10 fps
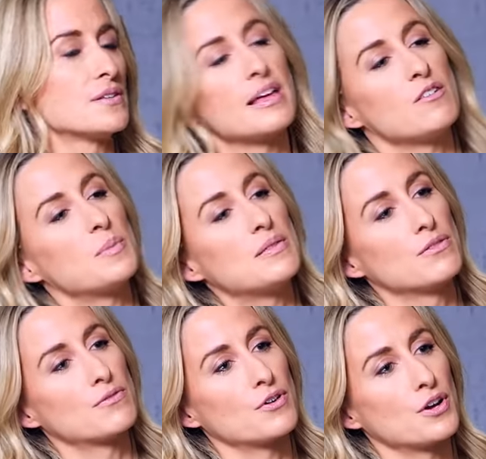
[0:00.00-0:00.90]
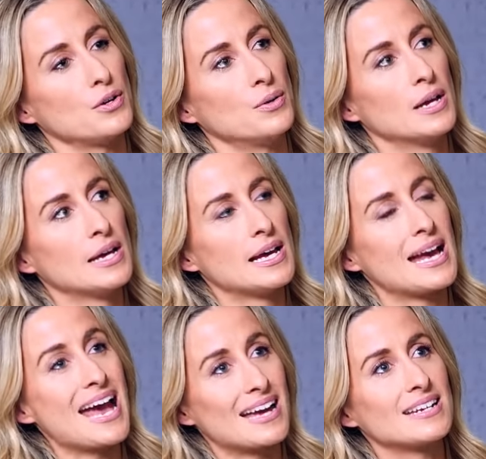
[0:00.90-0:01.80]
that they've been through
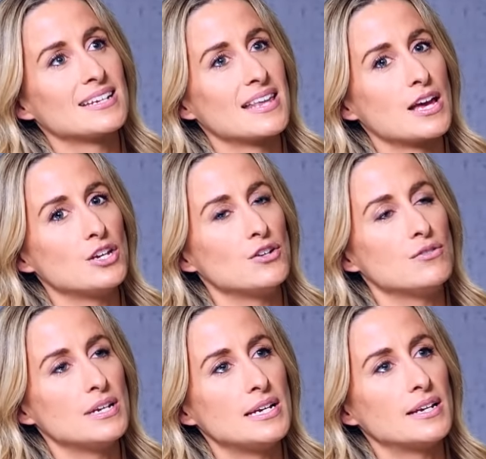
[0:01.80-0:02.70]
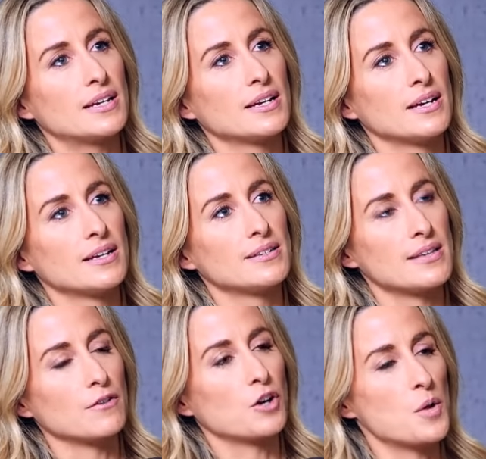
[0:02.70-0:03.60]
and their unique
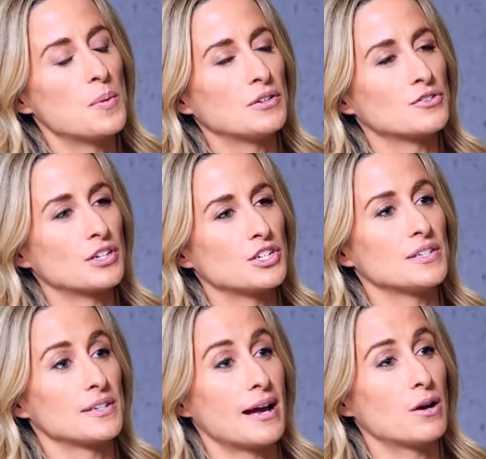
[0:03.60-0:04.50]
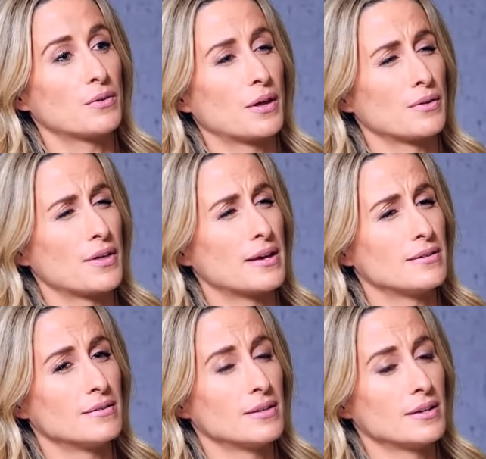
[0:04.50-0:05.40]
set of coping strategies and how they'll
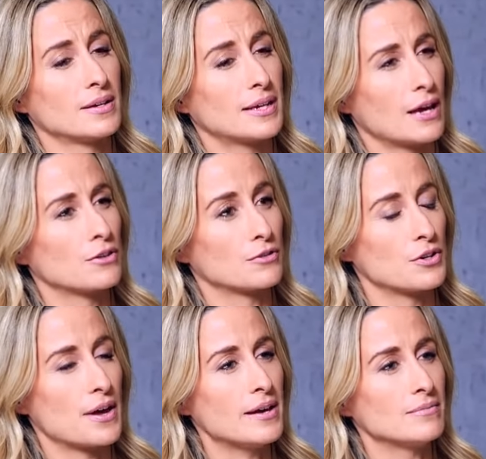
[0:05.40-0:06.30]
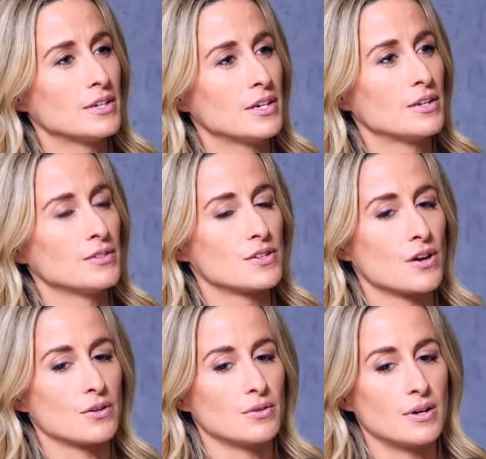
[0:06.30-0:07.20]
then get through that
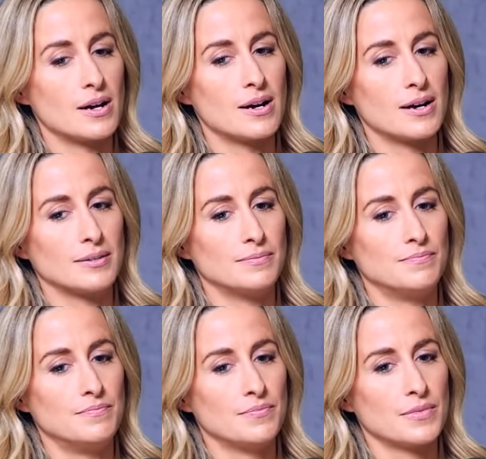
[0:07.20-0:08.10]
so um,